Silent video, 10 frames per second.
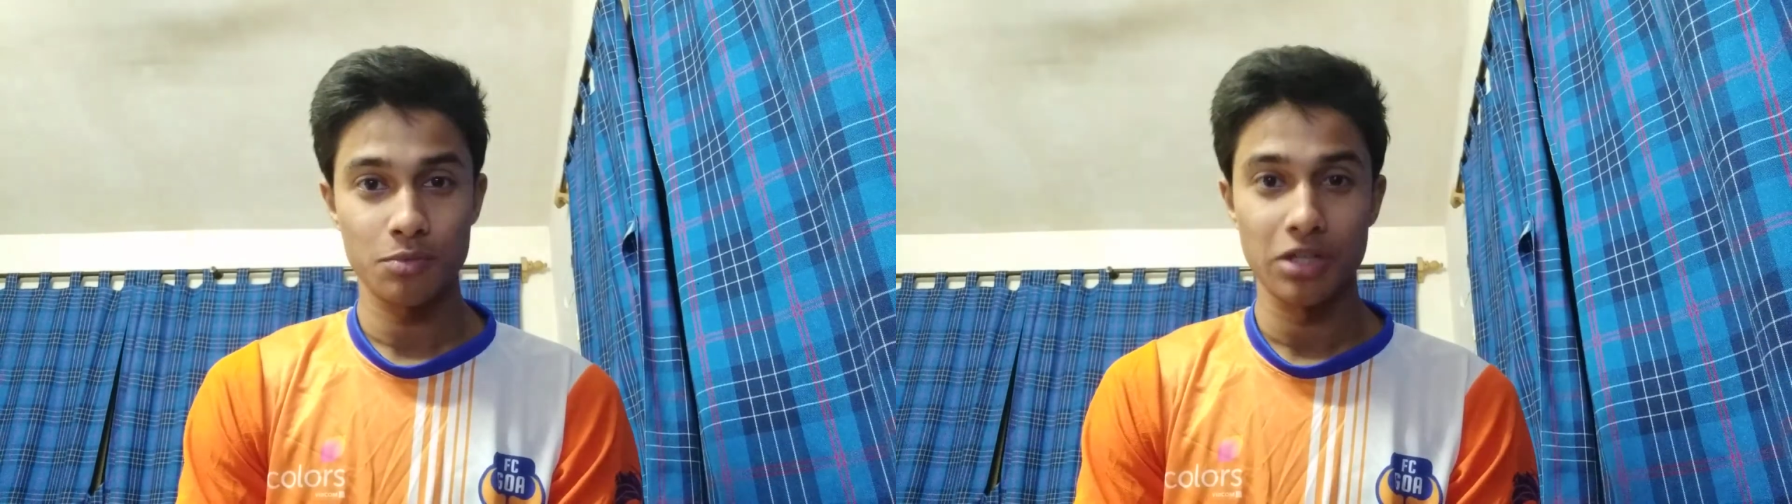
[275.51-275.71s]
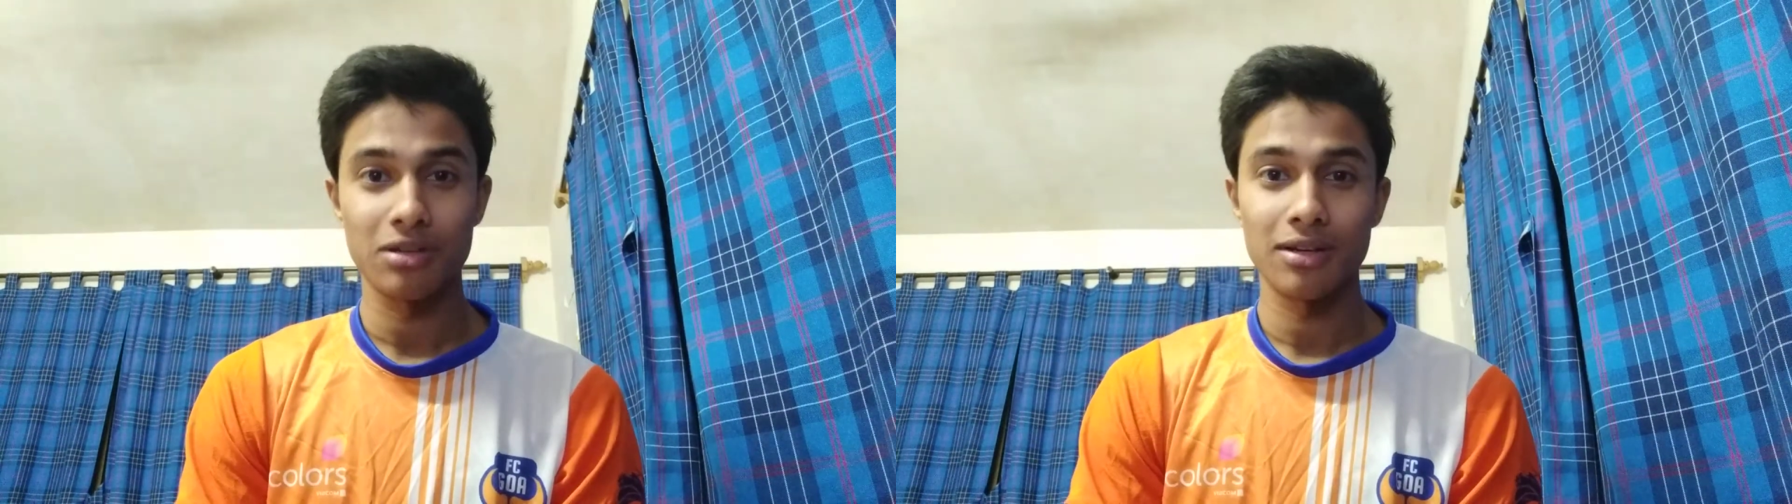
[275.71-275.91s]

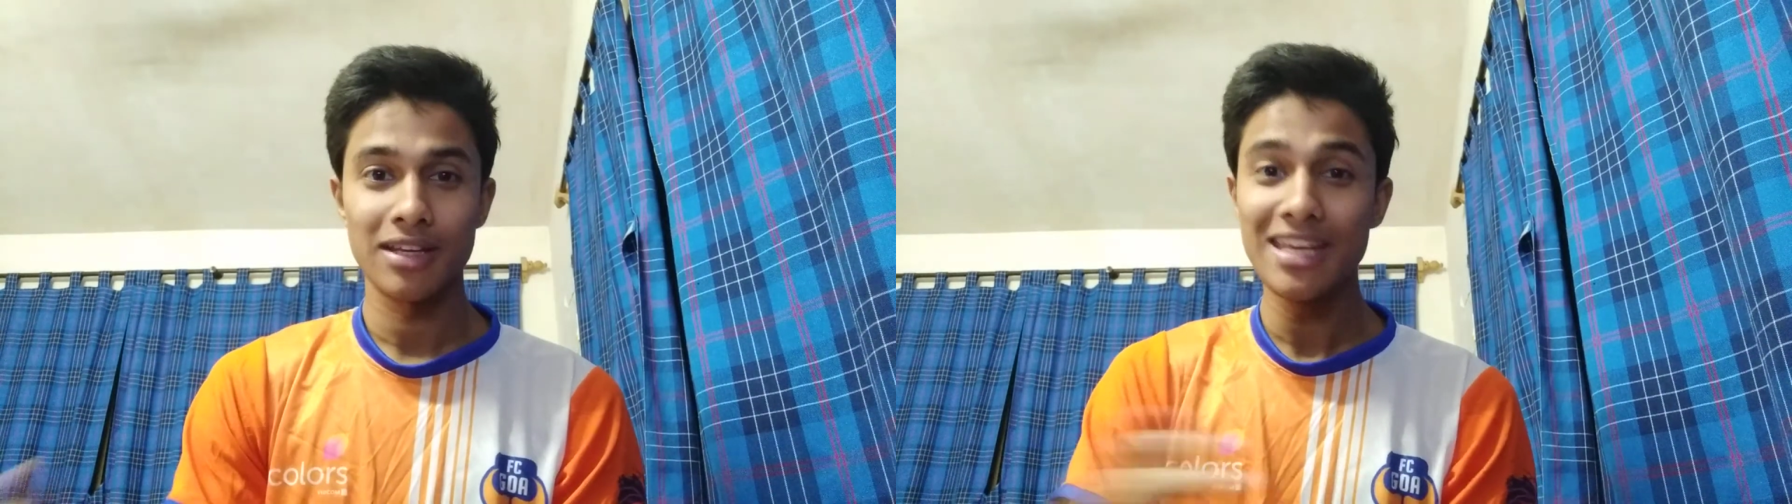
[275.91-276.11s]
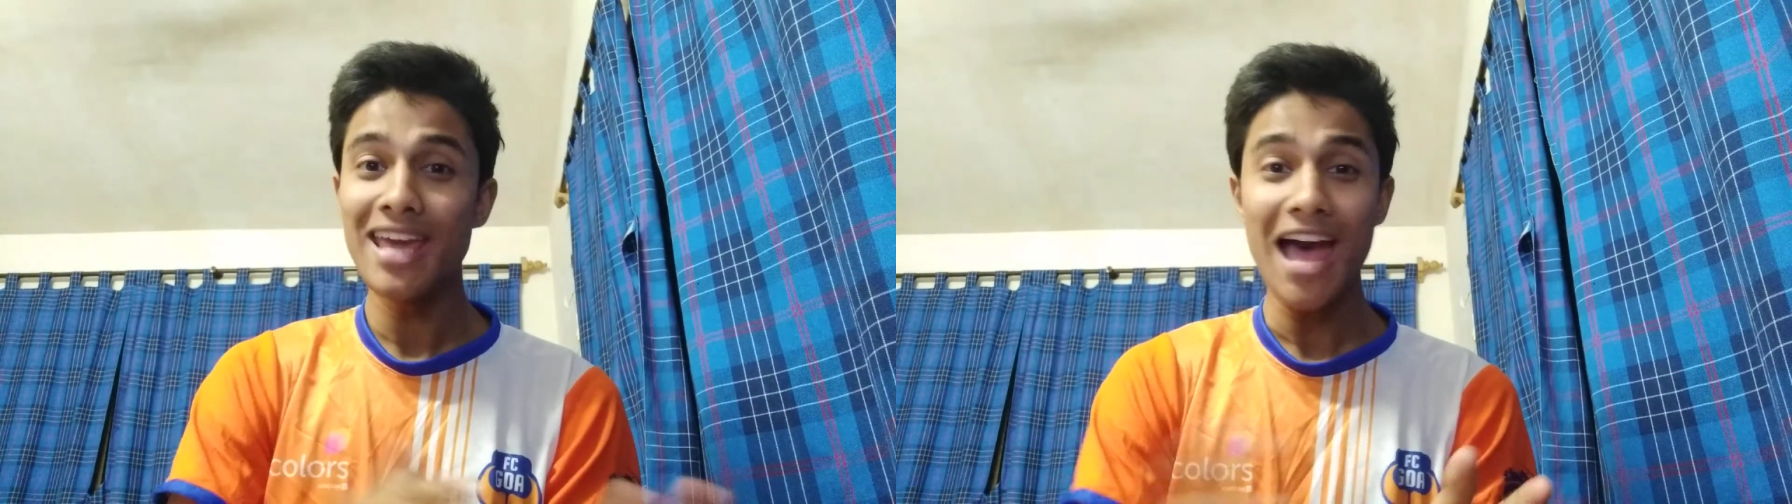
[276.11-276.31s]
But
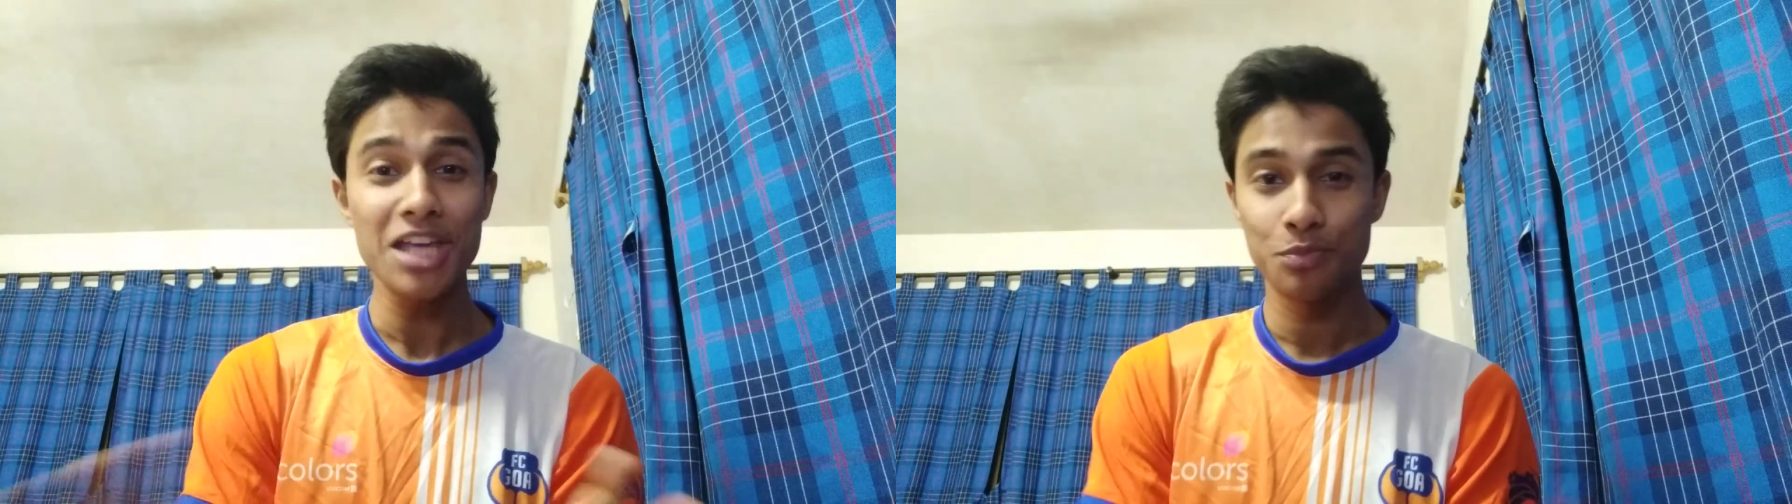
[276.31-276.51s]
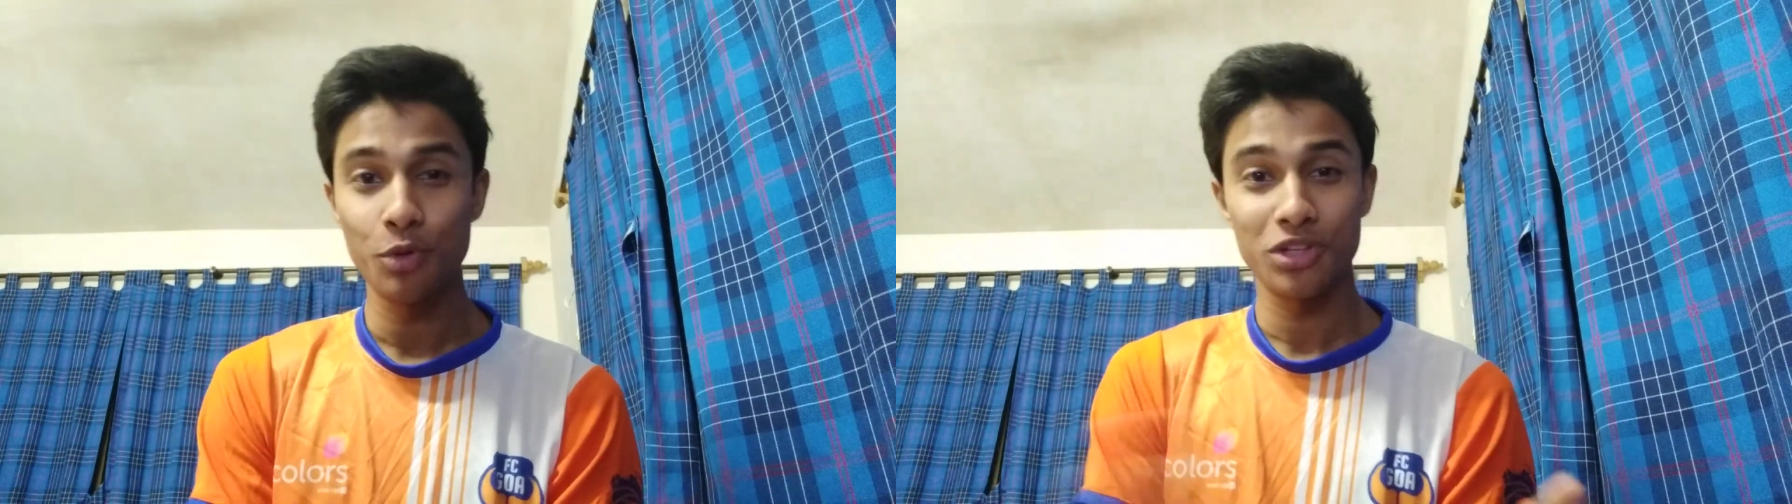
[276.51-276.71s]
he
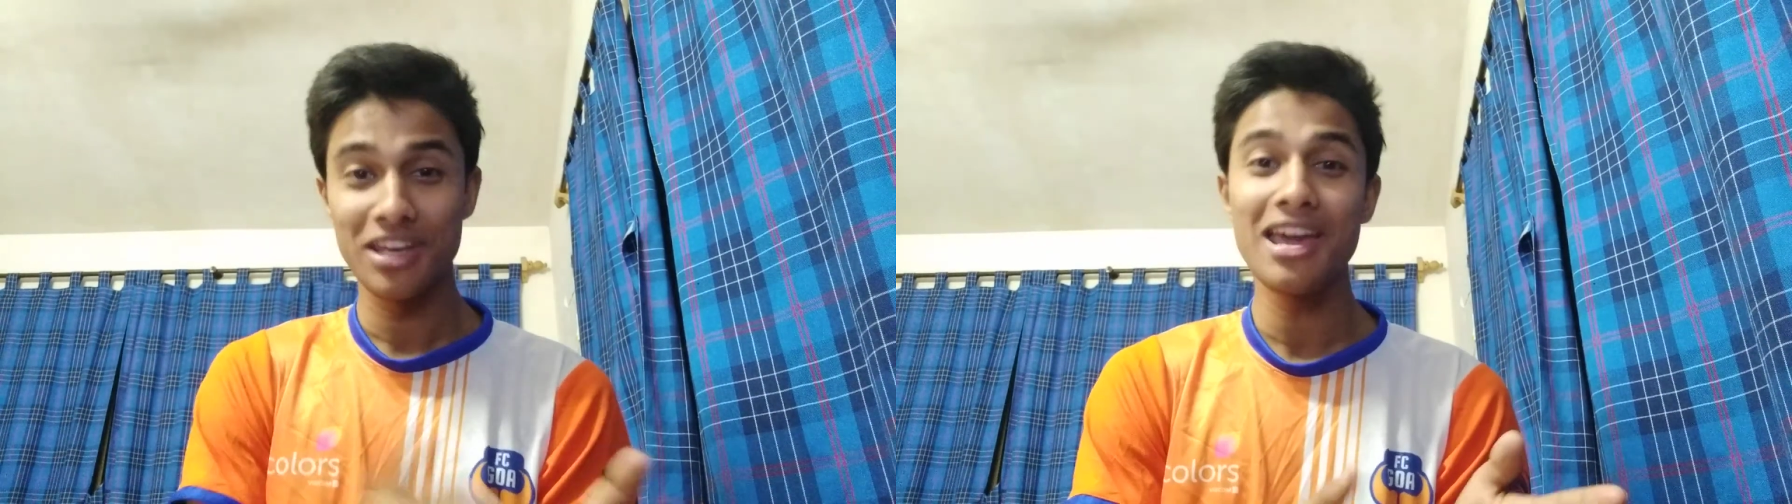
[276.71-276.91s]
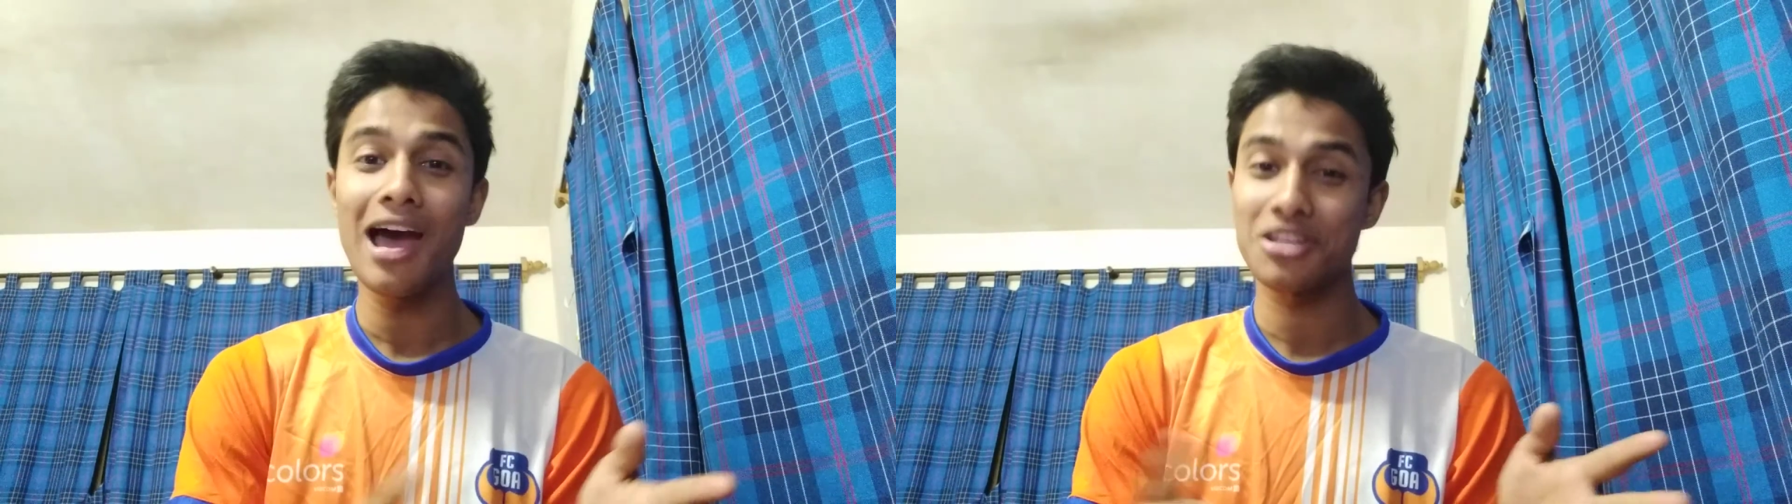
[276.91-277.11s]
has both.
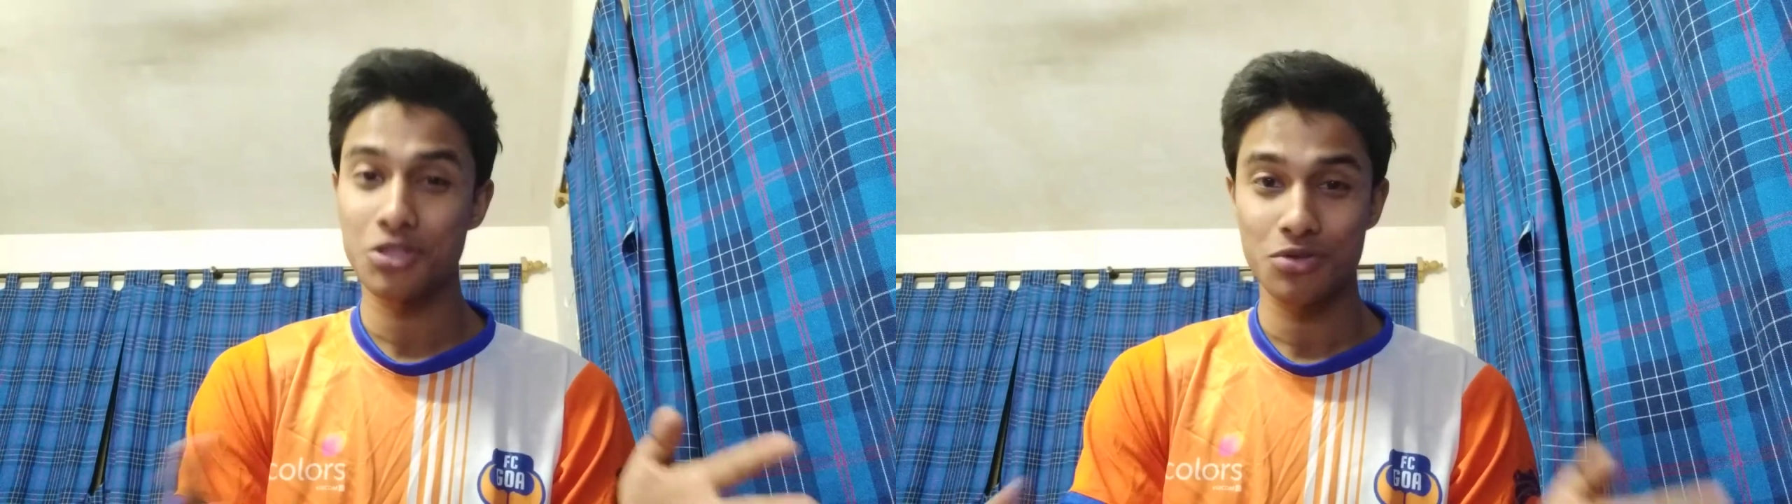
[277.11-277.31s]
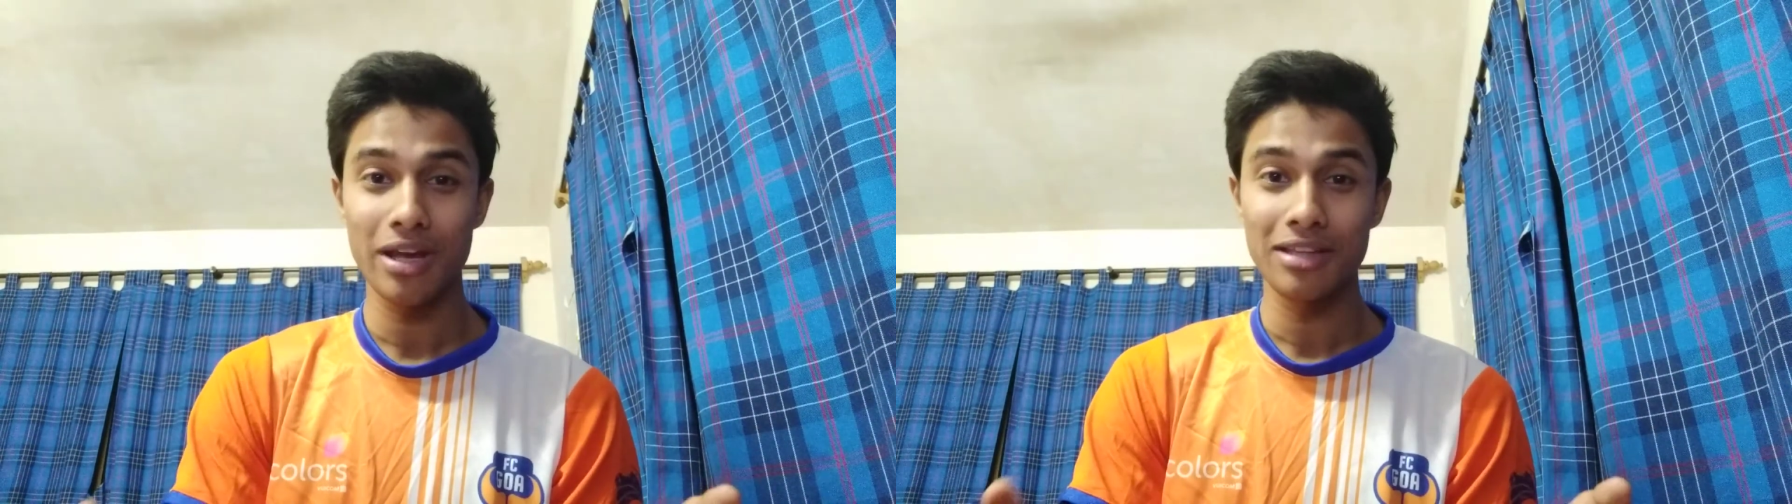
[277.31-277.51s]
He has
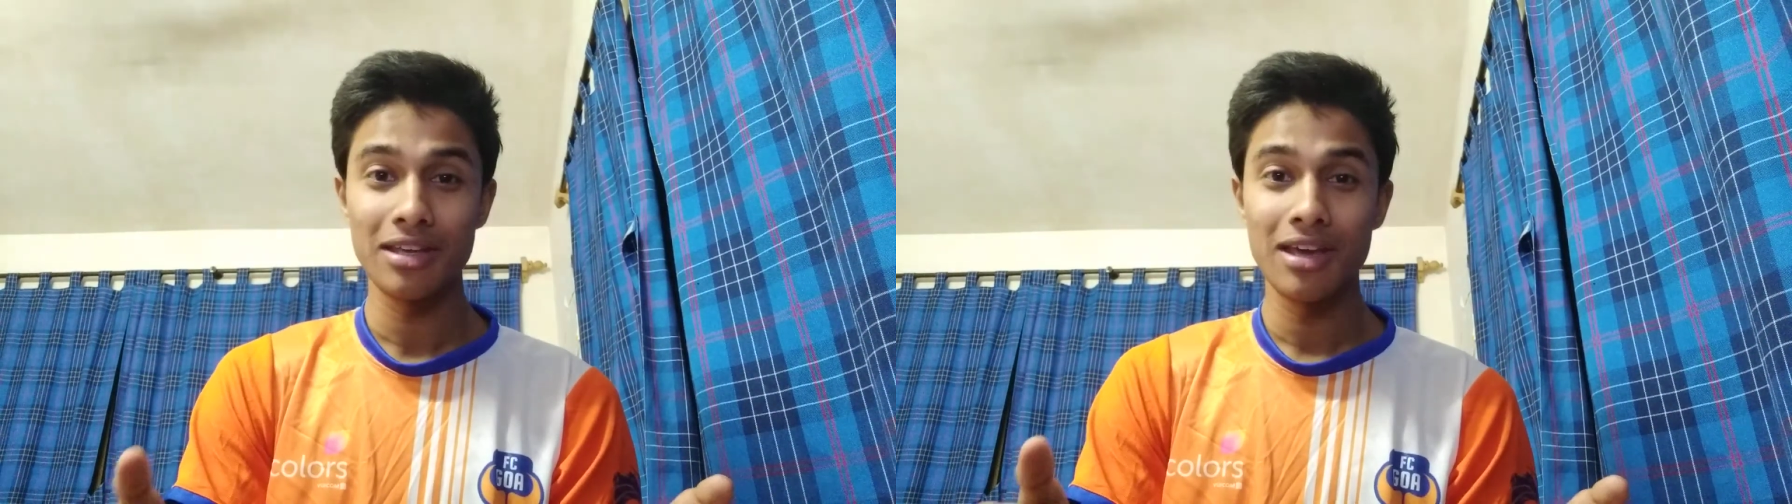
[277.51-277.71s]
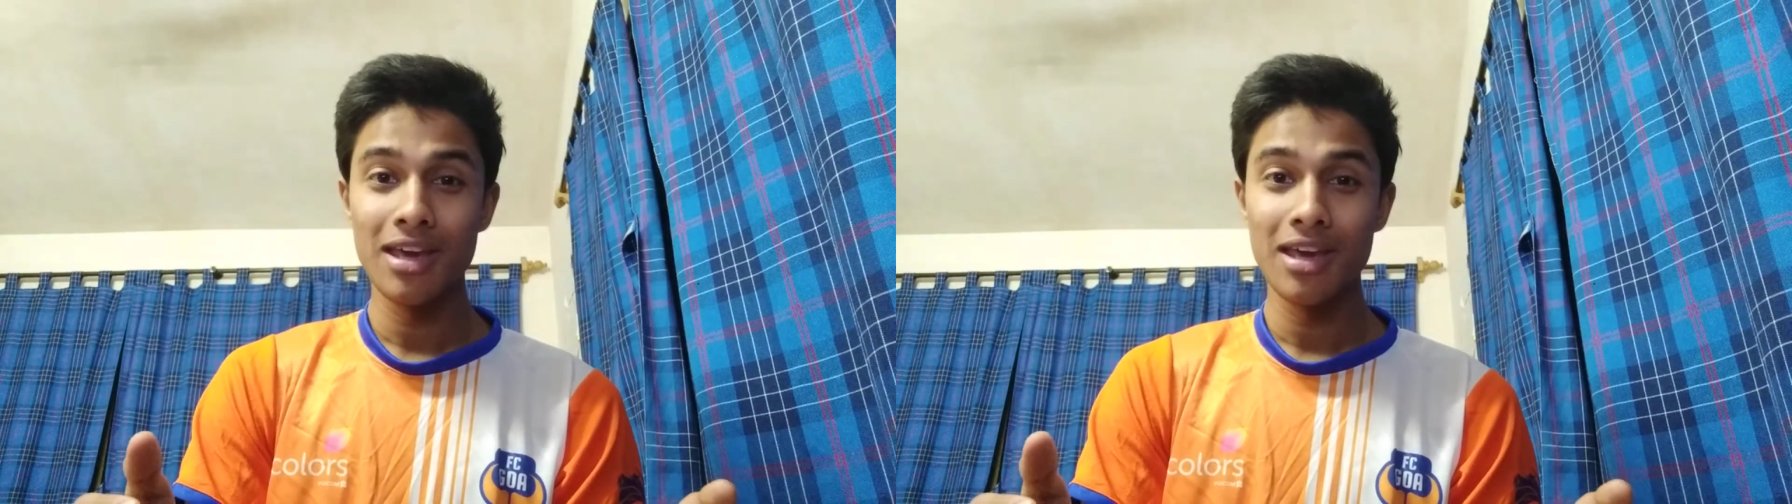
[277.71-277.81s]
strength.